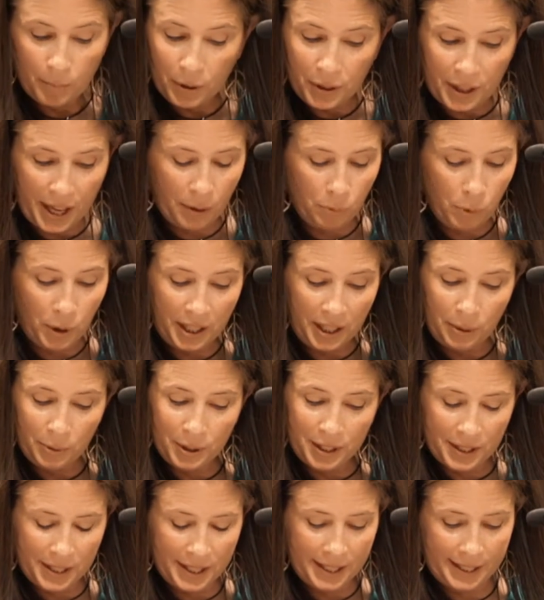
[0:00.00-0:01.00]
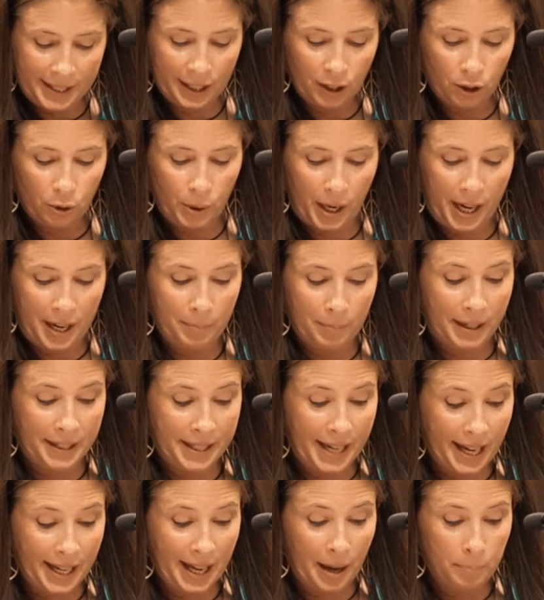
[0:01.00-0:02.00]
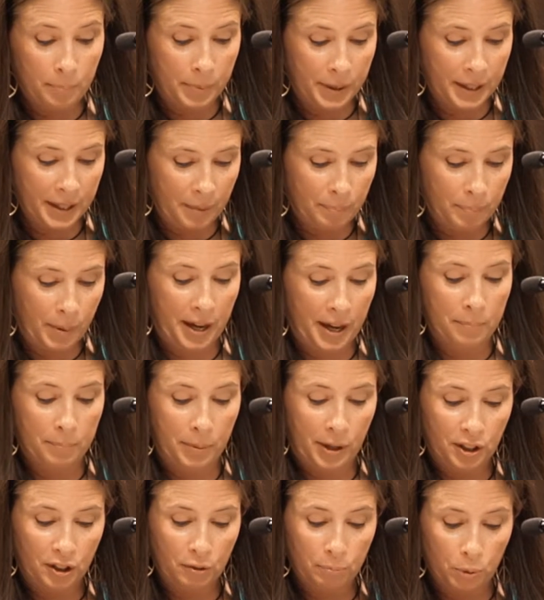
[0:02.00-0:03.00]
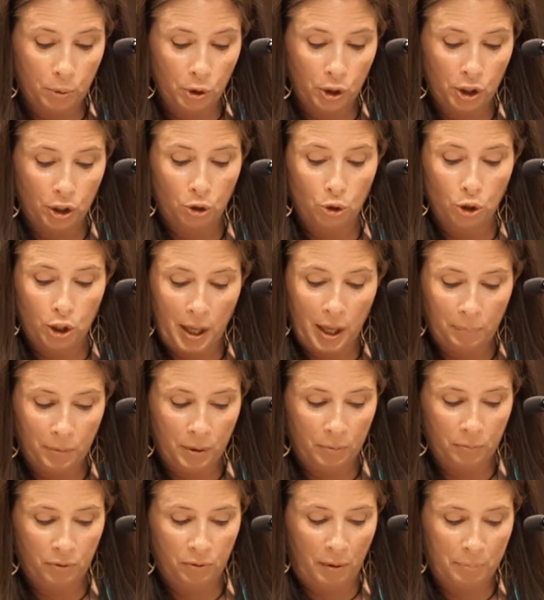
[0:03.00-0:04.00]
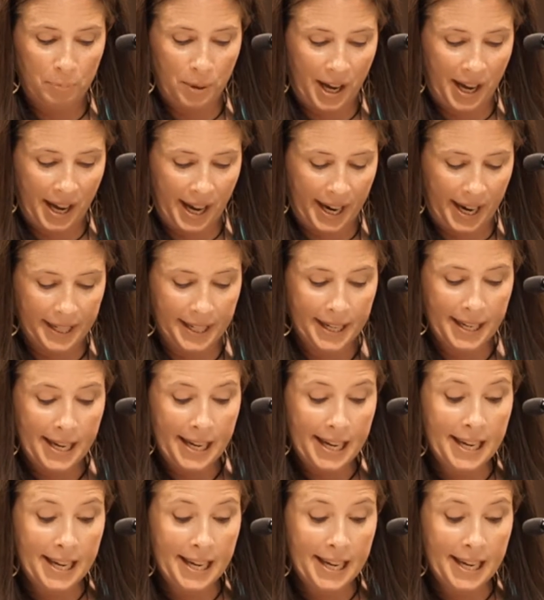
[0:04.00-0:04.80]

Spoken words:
But then when he was in the 6th grade, my dad got beat up by a bunch of bullies who jumped him from behind,